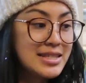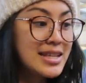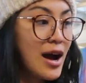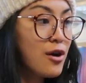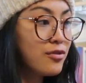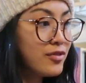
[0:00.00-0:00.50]
these
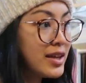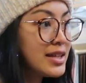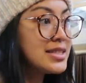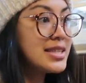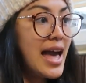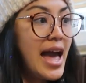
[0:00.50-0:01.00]

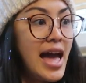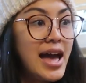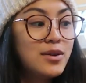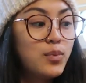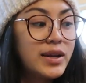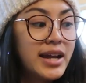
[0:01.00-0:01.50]
outfits,
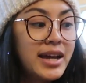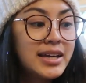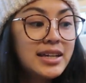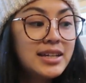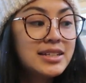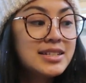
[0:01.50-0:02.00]
and when I
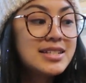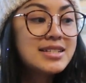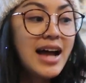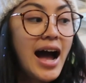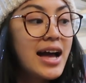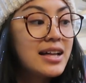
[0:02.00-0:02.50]
can
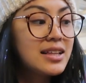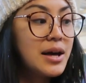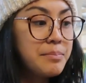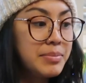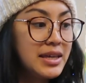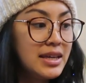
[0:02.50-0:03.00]
style
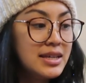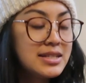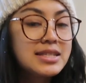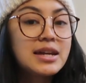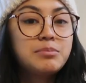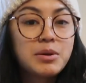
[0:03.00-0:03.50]
a
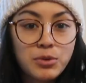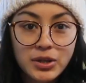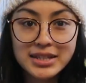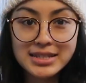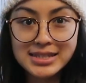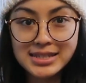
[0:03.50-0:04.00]
piece and people
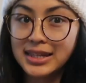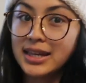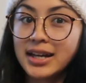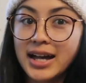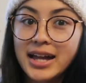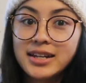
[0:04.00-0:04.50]
can see
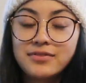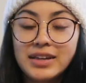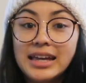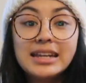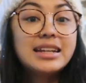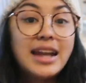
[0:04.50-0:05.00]
it kind of
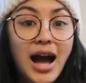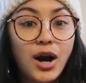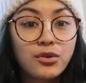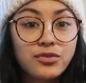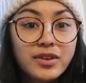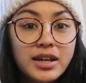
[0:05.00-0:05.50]
in an
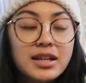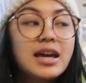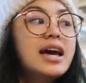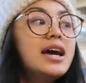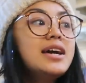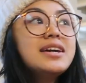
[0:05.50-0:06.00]
outfit,
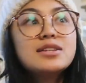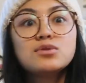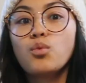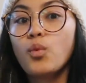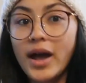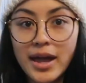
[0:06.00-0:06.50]
it
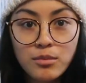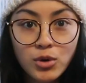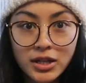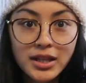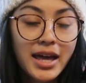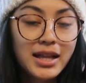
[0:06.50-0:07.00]
is way
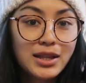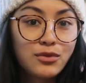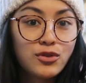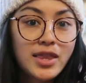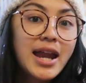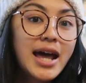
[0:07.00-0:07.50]
more likely
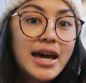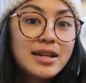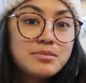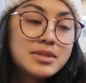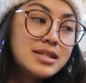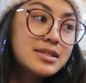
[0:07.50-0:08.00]
for that
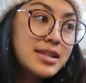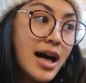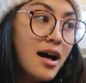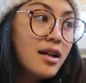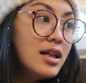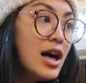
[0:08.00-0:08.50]
item to
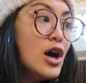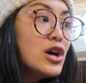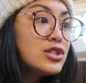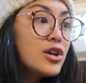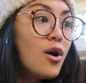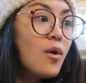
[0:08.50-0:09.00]
sell.
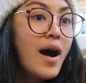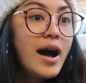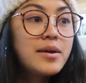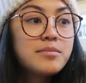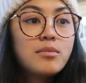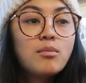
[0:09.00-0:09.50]
So
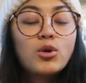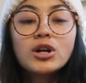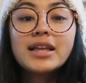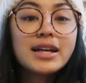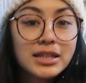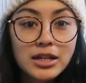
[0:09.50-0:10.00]
I'm
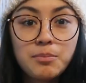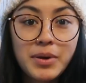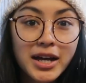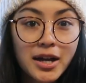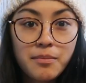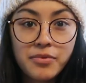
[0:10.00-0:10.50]
more likely to
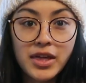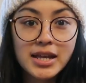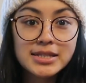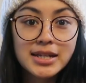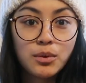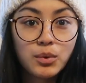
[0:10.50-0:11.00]
pick up
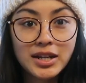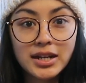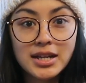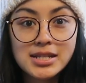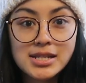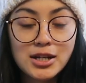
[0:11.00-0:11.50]
things that I
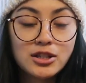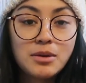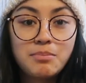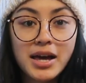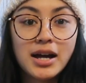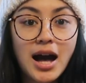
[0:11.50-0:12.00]
wouldn't
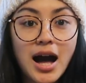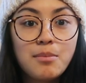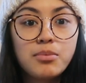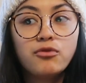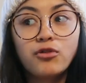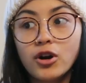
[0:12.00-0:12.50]
necessarily pick
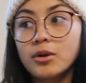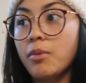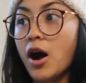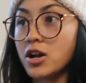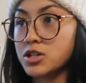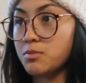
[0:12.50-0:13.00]
up for
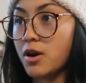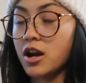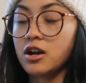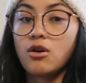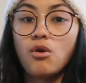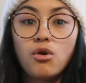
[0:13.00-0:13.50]

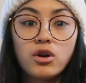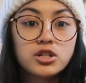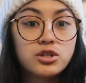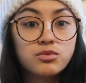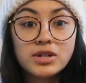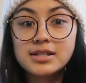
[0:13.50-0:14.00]
Poshmark or
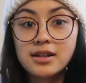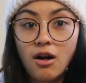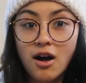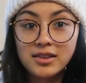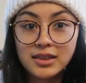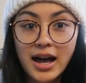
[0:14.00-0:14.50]
to resell
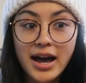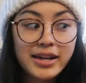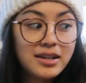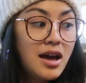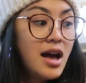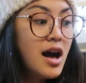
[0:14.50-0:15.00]

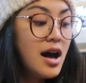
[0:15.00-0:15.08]
online,